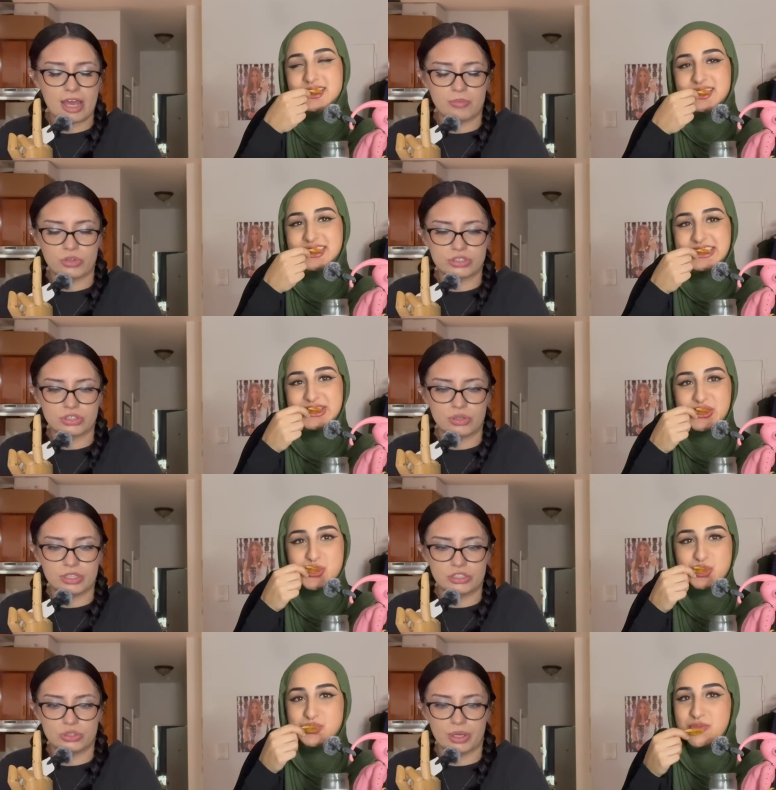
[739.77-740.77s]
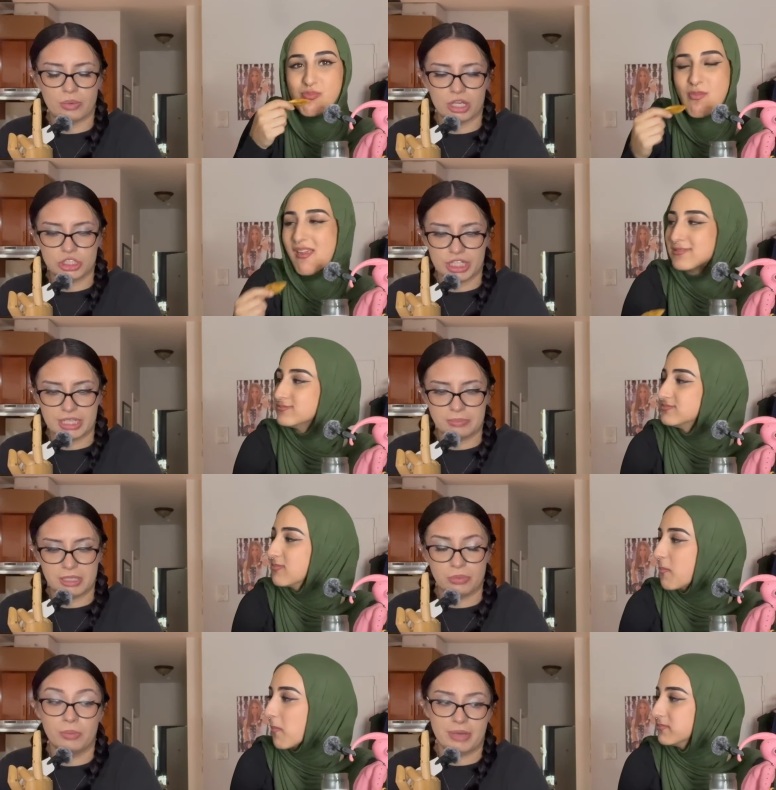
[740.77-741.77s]
Speaker 1: I more so enjoy watching
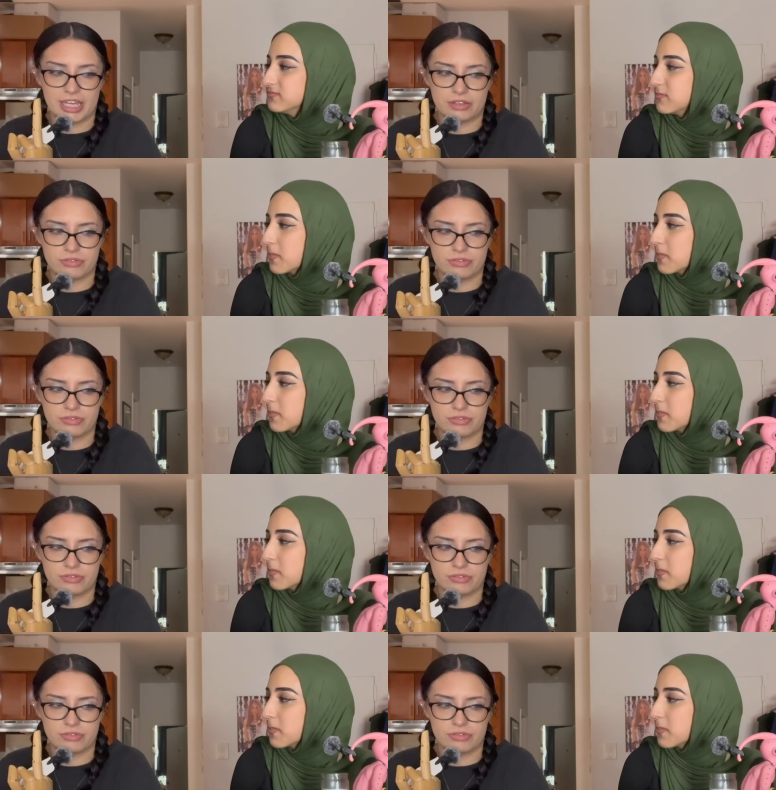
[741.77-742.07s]
people make